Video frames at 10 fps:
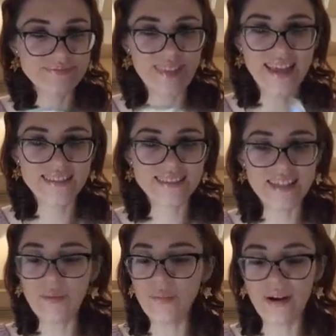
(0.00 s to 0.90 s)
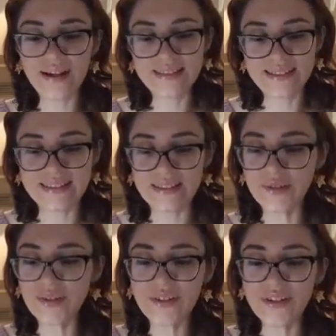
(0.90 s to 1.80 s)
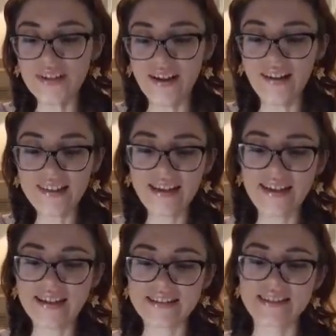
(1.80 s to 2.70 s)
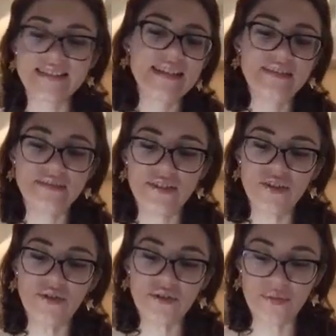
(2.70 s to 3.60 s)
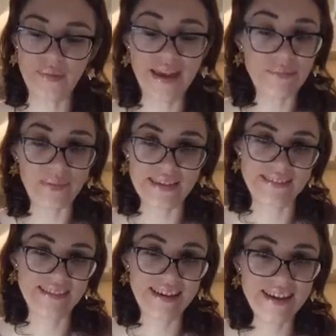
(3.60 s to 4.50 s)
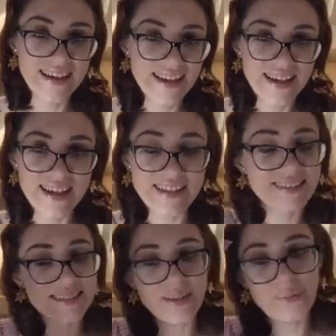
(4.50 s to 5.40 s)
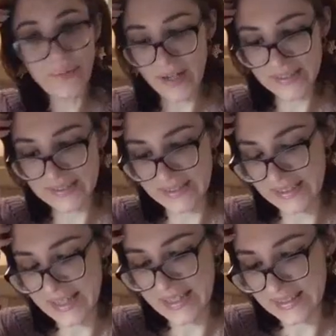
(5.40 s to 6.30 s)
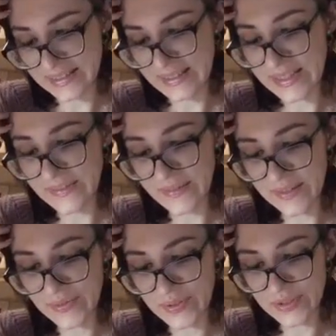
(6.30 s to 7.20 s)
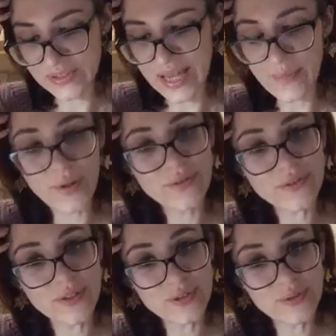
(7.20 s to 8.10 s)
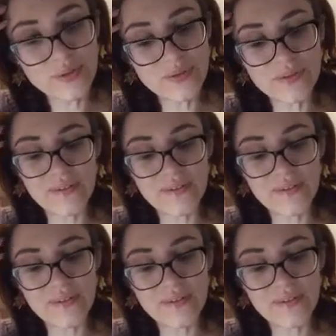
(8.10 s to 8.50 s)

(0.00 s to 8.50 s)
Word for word: at some party, you're gonna conceive your baby. At some party, and even for some of you,